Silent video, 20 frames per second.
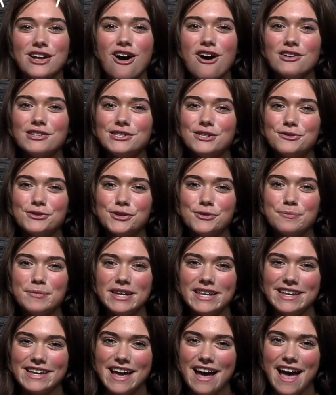all social
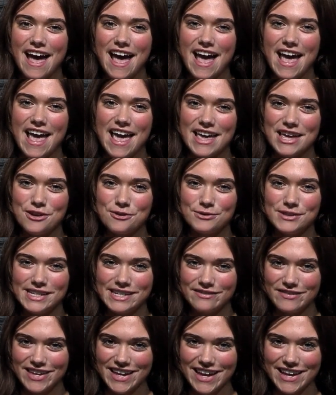media at
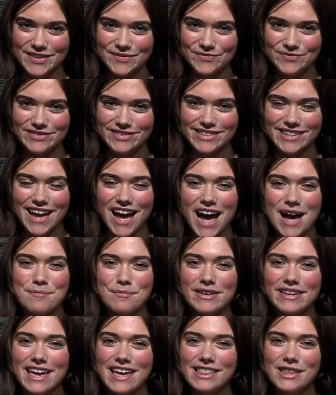AUTV. I'm
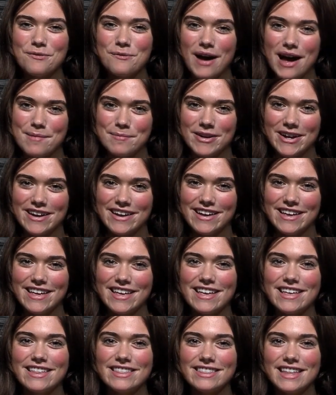Michaela Weimer.
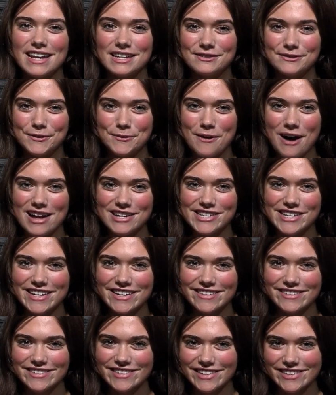Thanks for
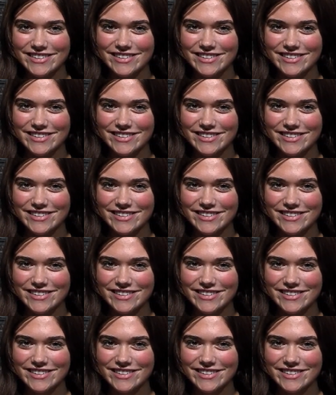watching.